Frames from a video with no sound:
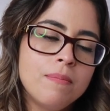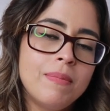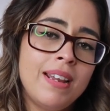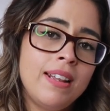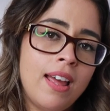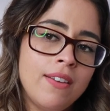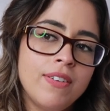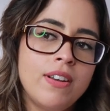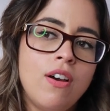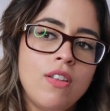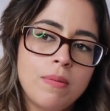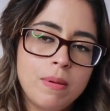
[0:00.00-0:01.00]
my life
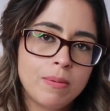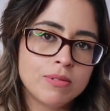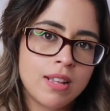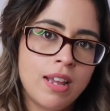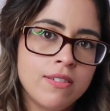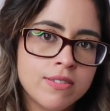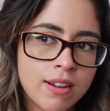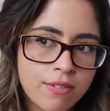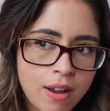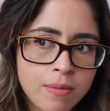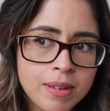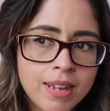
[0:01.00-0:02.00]
and other people's lives
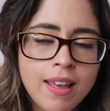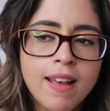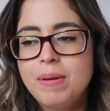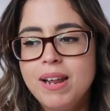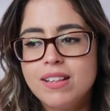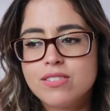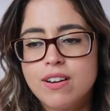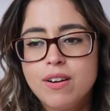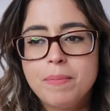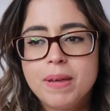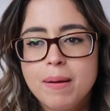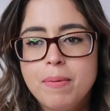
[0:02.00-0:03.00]
around me. I'm gonna try
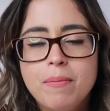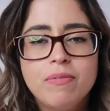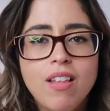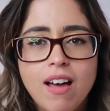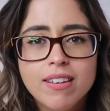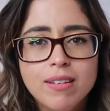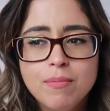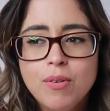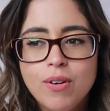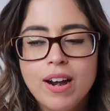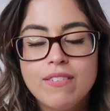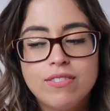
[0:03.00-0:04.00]
to pick up on vlogging
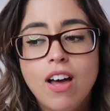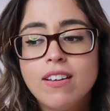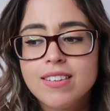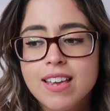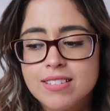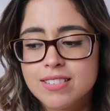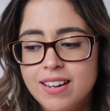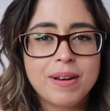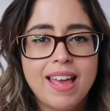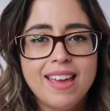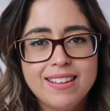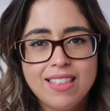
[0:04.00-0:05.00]
more. I vlogged yesterday. I'm
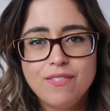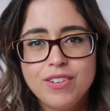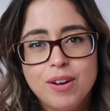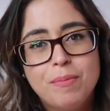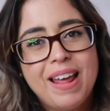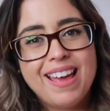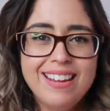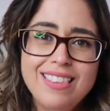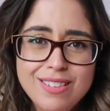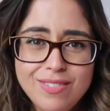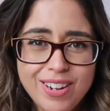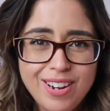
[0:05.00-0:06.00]
gonna edit that video, I'm gonna edit
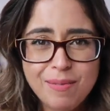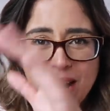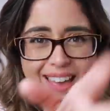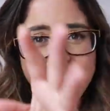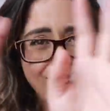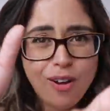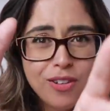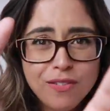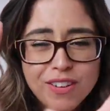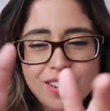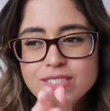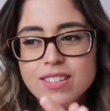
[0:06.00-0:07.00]
this video, I'm gonna edit all the
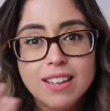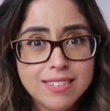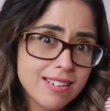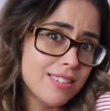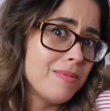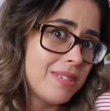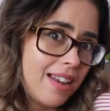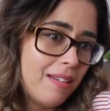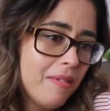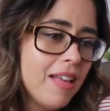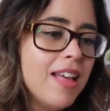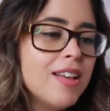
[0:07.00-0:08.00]
videos, and that takes some
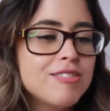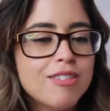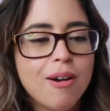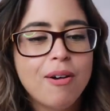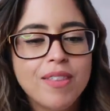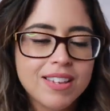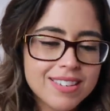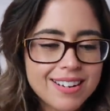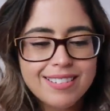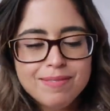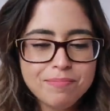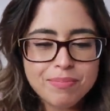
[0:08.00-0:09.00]
time, so that's
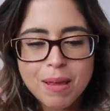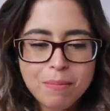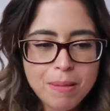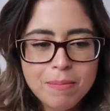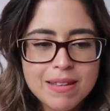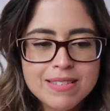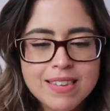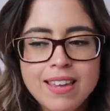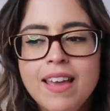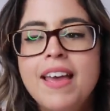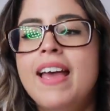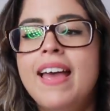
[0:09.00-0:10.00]
gonna keep me
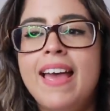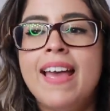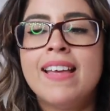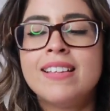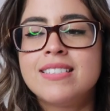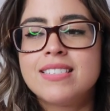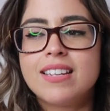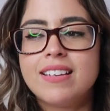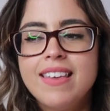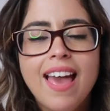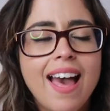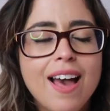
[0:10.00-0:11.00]
busy. And
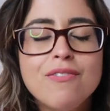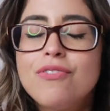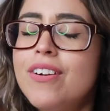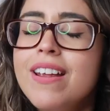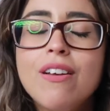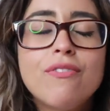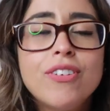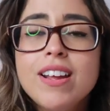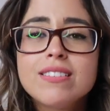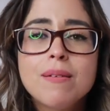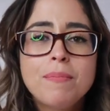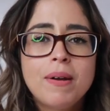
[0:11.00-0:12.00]
yeah, I'm free, I'm
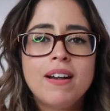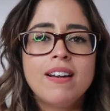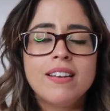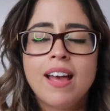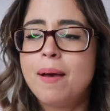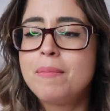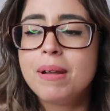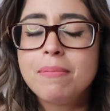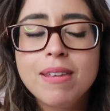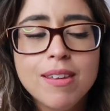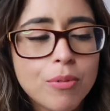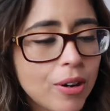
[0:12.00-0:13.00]
free as some bird. I'm gonna
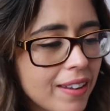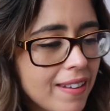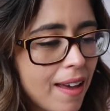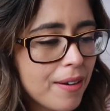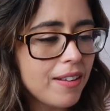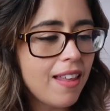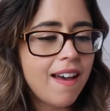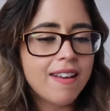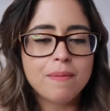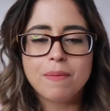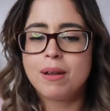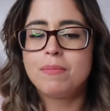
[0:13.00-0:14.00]
be working out a
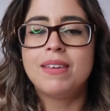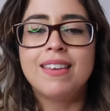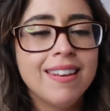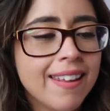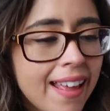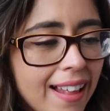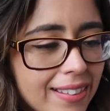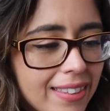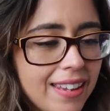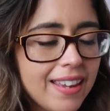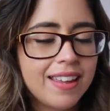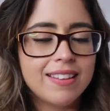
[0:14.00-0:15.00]
lot, I'm gonna be eating
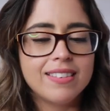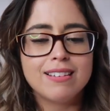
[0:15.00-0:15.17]
healthy, and